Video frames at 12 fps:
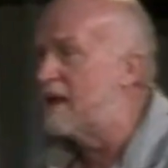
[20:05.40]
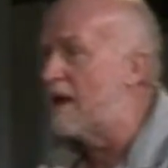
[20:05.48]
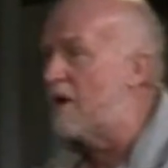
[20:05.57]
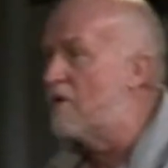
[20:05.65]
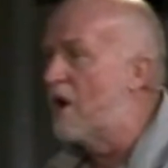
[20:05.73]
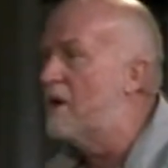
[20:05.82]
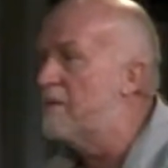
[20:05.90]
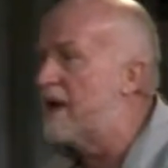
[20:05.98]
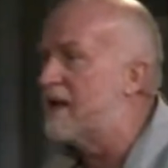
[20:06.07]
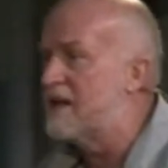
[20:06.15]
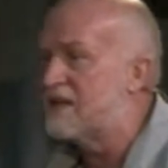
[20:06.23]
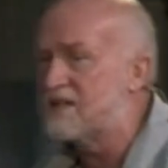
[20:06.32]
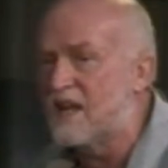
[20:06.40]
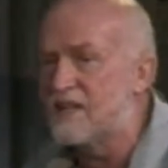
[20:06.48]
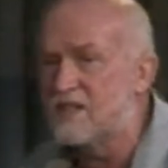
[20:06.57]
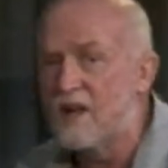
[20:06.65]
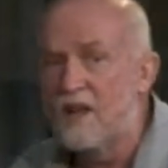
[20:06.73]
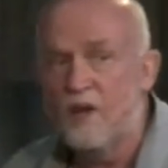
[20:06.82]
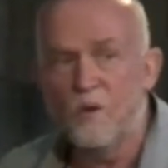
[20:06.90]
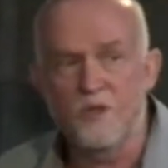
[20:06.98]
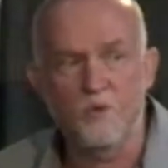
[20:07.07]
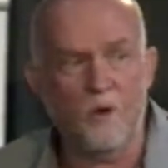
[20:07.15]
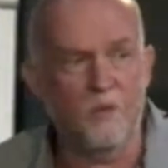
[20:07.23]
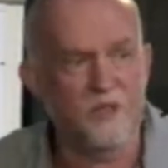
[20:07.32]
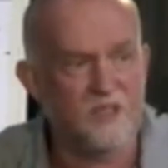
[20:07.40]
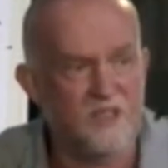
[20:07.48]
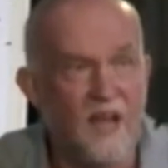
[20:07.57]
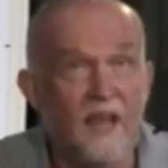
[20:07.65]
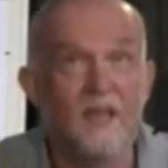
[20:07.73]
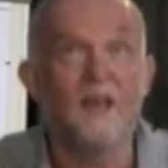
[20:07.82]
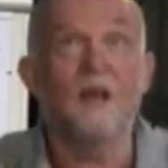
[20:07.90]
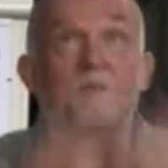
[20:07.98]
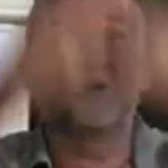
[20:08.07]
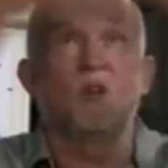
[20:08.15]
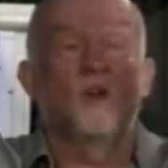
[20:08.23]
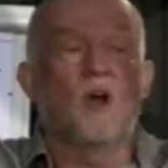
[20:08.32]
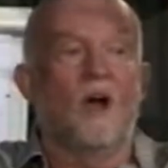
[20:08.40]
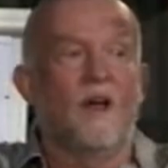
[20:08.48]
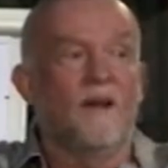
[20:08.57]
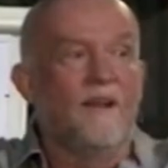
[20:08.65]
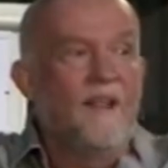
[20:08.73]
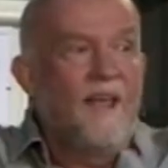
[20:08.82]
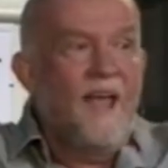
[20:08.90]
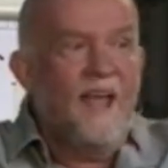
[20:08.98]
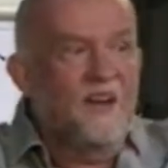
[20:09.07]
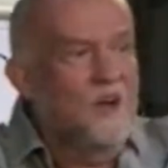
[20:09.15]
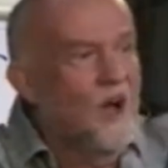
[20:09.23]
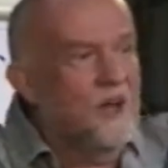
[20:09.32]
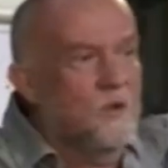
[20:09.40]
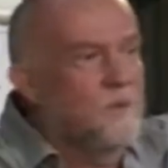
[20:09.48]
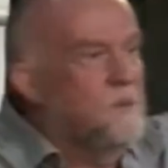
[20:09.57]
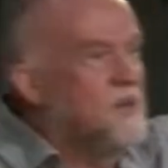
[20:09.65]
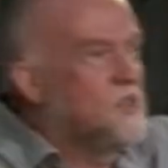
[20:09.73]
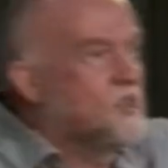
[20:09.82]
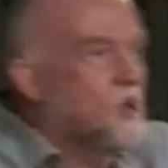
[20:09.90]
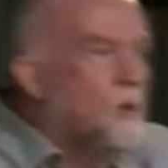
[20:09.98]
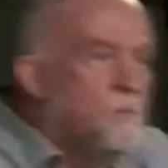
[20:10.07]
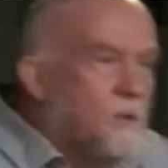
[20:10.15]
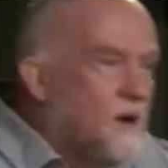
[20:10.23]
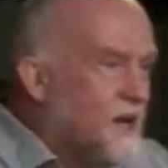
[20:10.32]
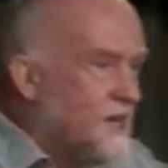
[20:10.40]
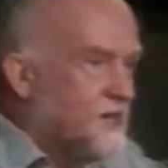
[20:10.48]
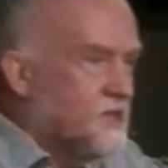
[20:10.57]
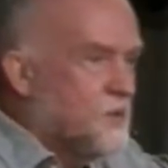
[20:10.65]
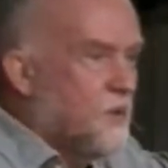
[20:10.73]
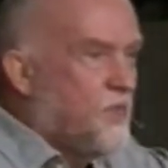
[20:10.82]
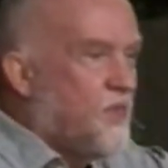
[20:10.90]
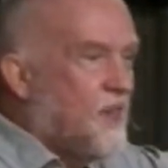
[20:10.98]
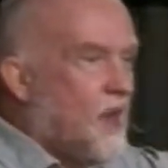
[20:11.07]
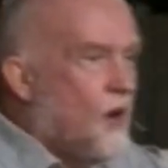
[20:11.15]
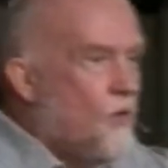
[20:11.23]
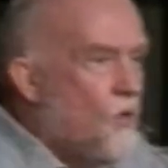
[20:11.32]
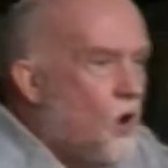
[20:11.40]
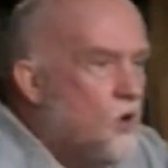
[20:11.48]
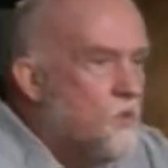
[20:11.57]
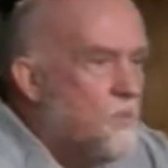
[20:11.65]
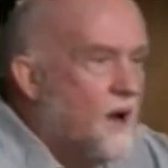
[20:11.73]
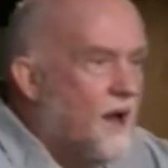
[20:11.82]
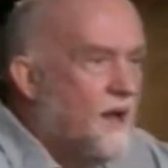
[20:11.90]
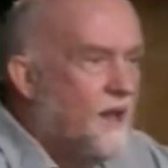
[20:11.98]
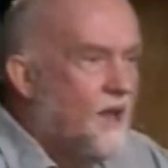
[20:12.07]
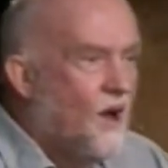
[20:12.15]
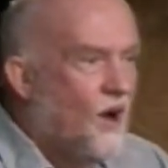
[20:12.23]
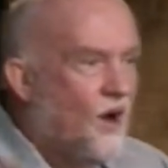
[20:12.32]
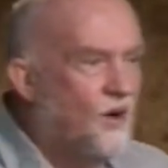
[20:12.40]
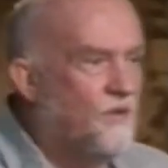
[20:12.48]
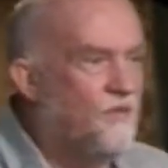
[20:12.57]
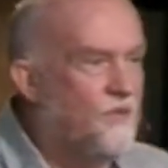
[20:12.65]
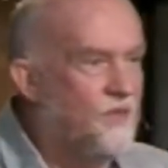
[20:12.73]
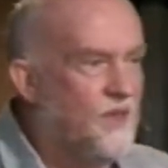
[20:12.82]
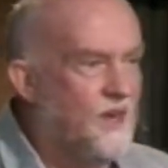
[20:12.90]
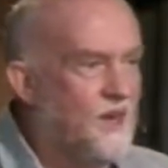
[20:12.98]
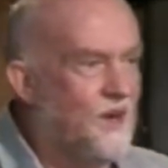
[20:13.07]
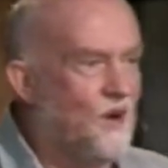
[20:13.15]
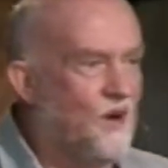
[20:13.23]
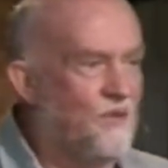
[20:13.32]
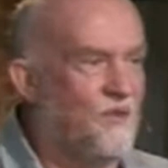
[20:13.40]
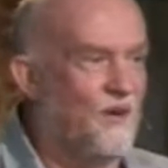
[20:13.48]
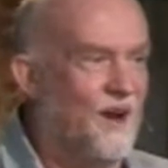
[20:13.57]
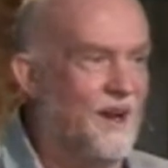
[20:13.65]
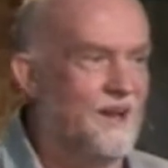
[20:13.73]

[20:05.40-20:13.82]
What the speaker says: aroma, in a sense, was what was taken up to God, and God would be so pleased with the aroma of the offering.